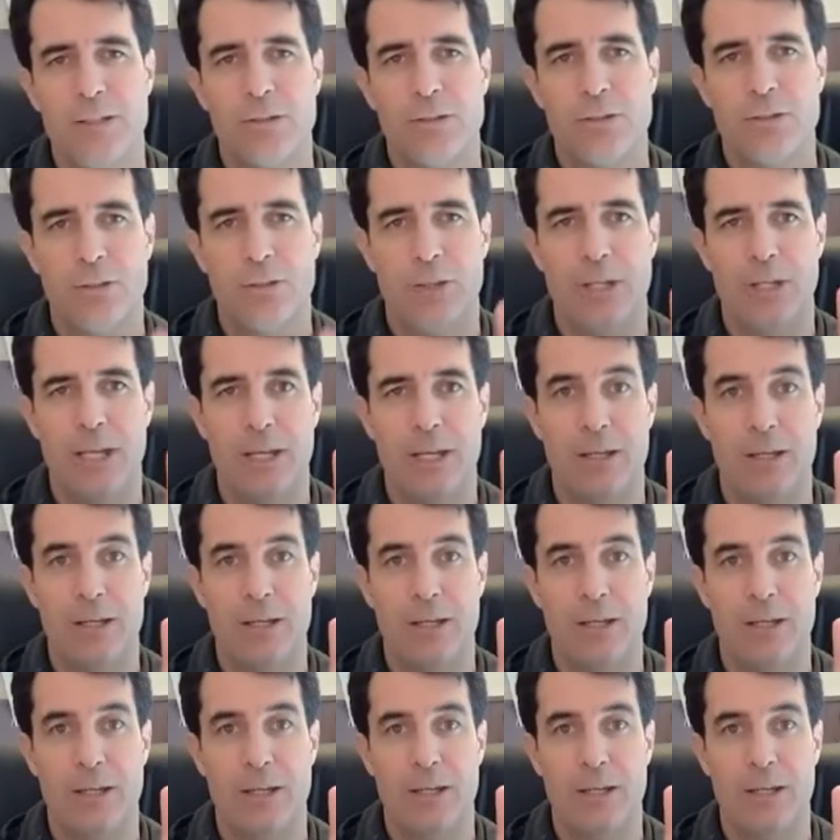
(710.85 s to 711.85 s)
So then
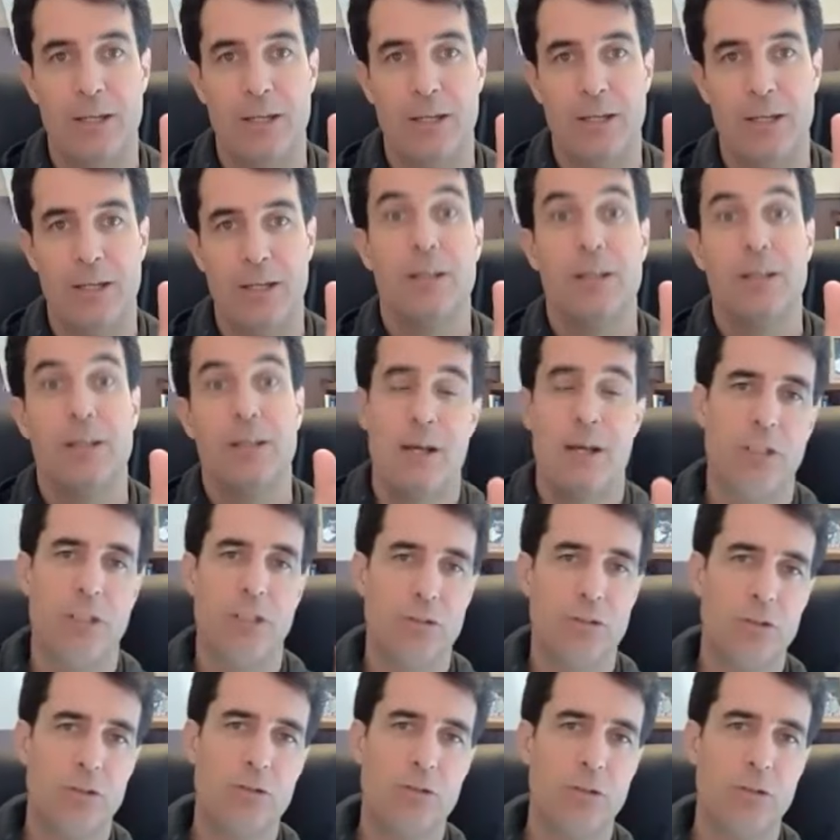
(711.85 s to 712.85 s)
now we
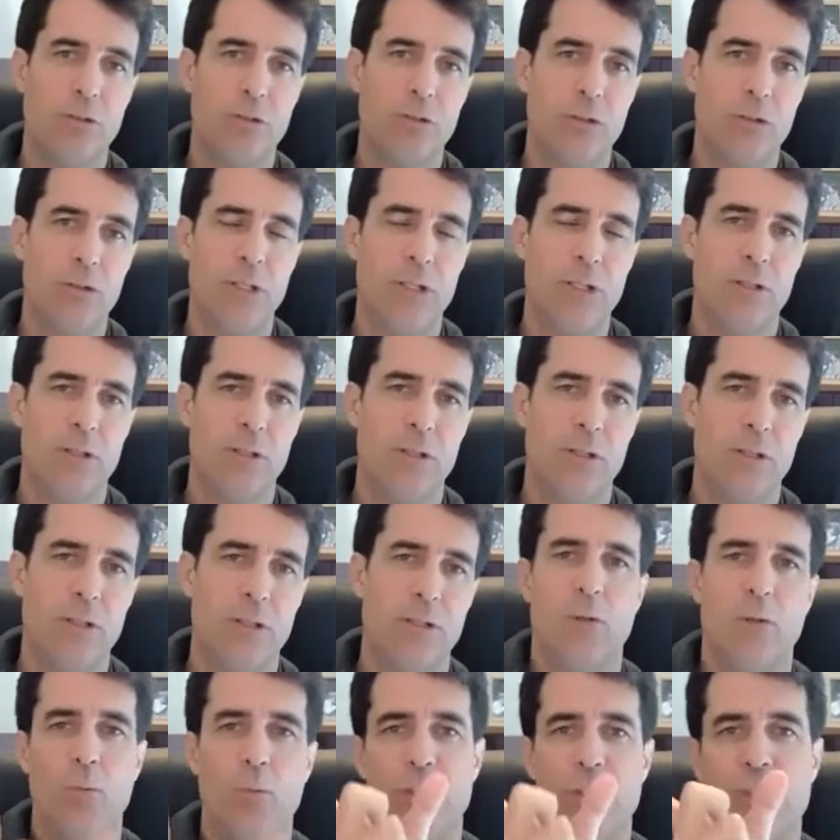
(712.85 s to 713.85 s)
change the story,
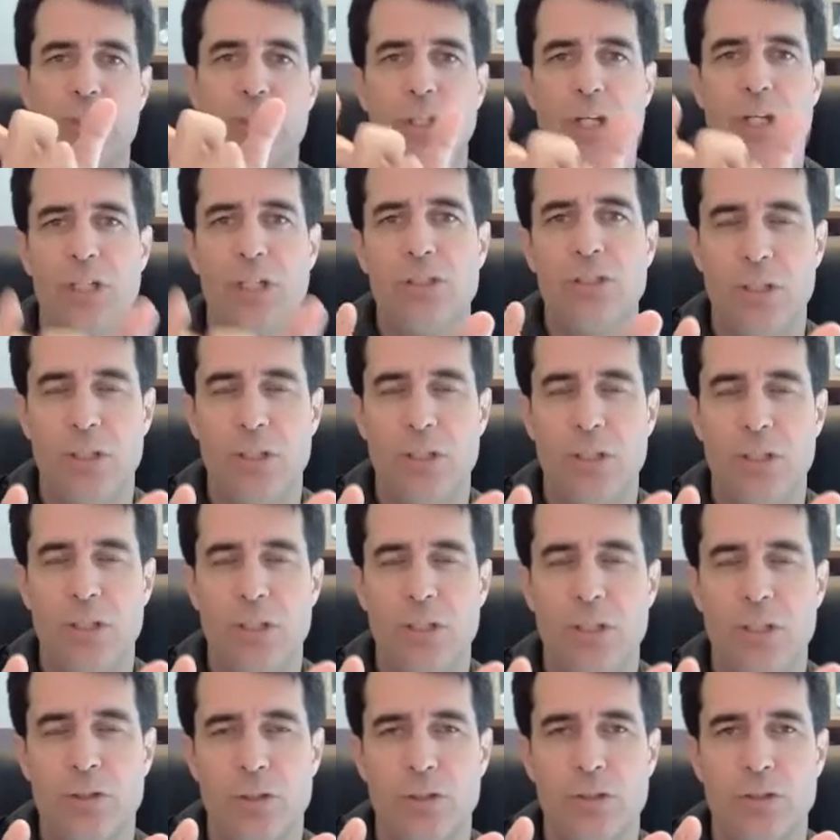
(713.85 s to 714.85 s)
we change the
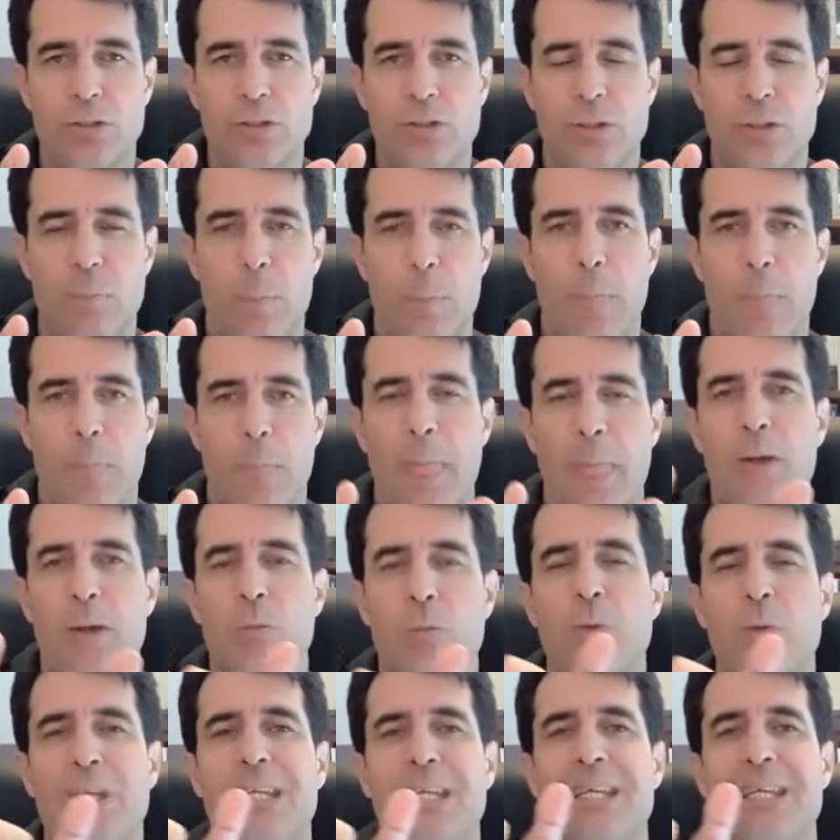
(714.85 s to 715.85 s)
emotions,
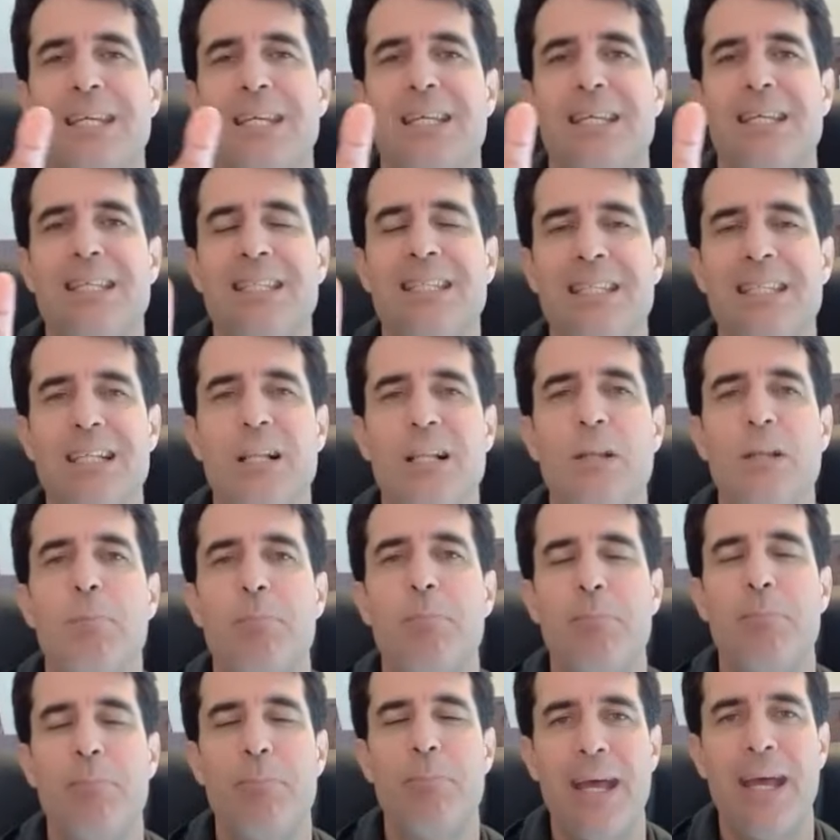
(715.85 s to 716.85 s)
and we can deal
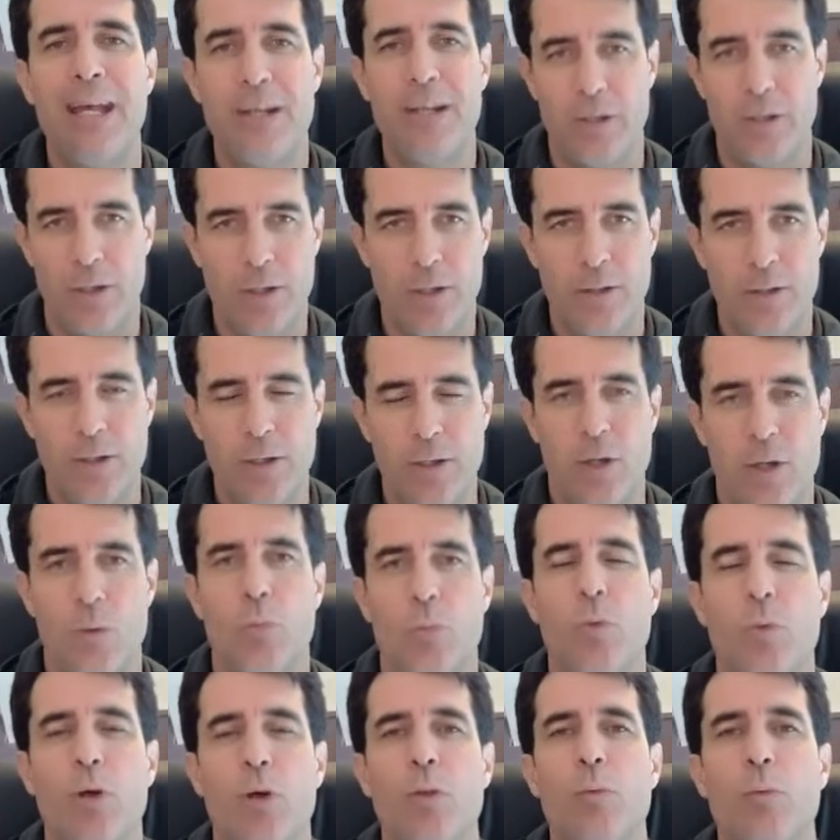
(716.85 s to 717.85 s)
better
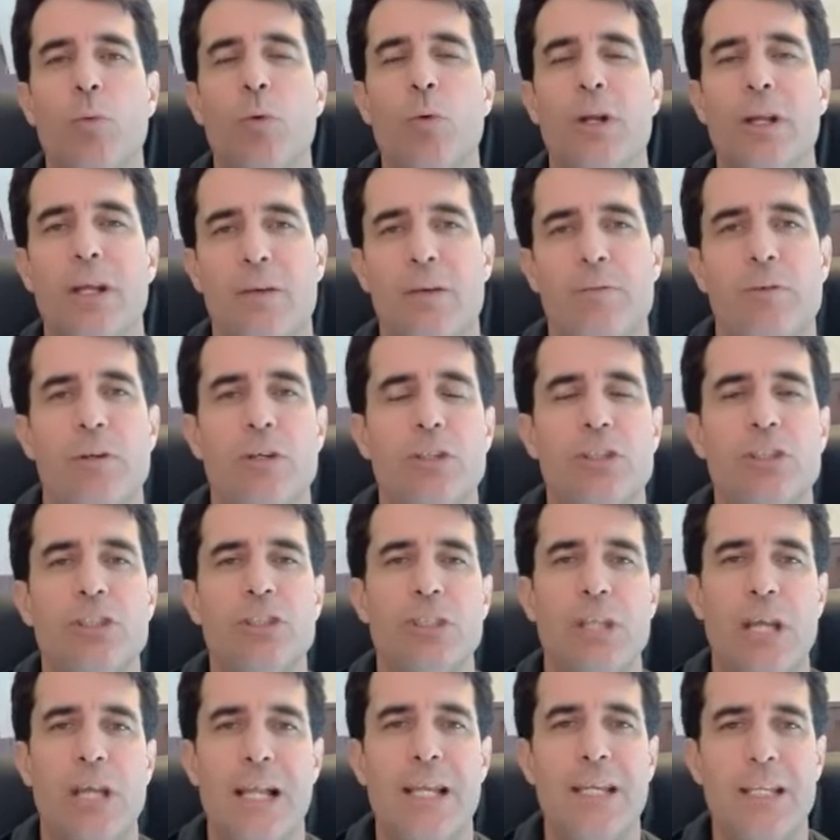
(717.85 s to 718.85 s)
with whatever
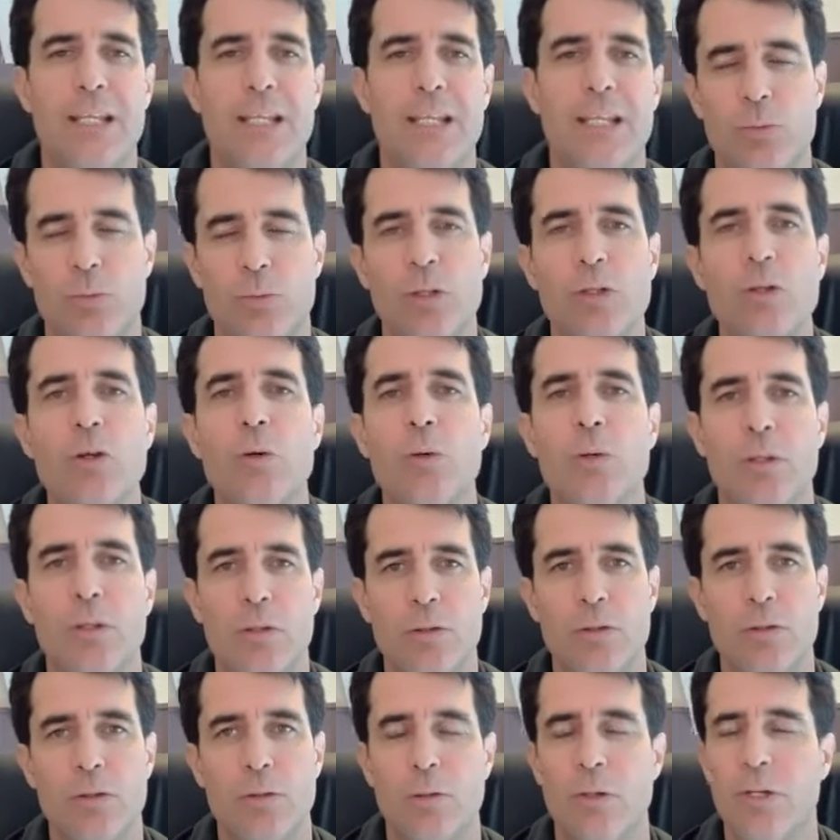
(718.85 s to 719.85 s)
challenge we're
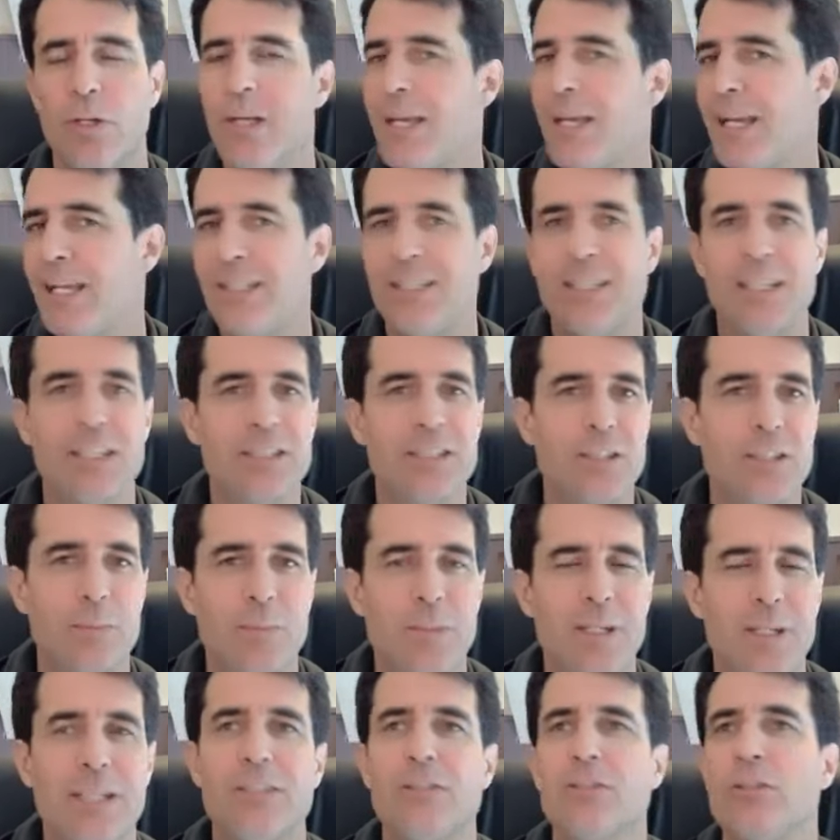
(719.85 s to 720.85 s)
going through. It doesn't
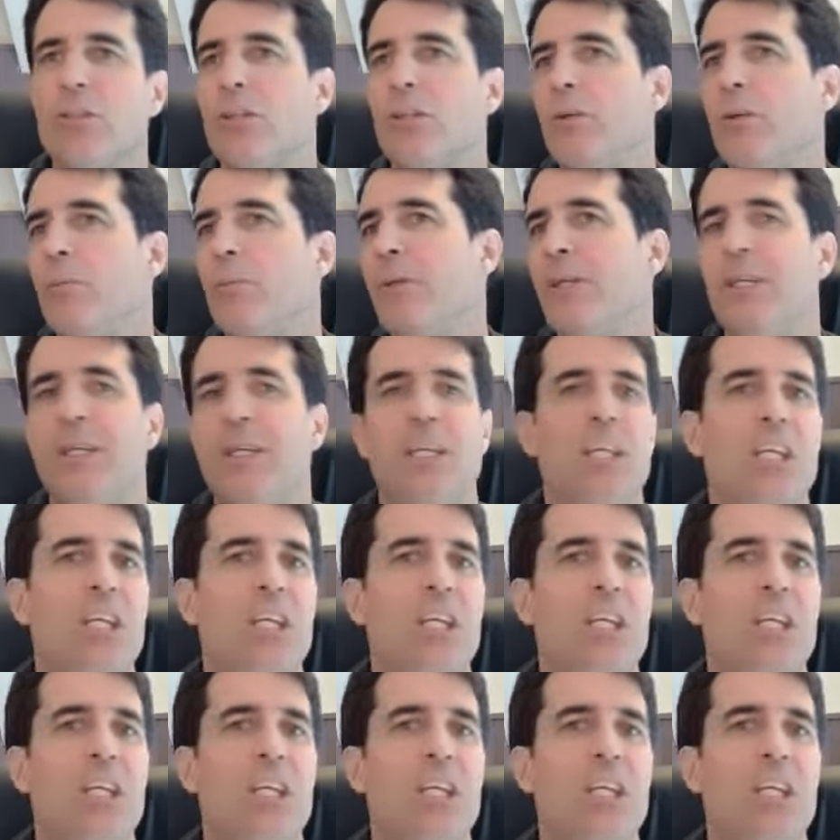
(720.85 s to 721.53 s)
mean it's going to be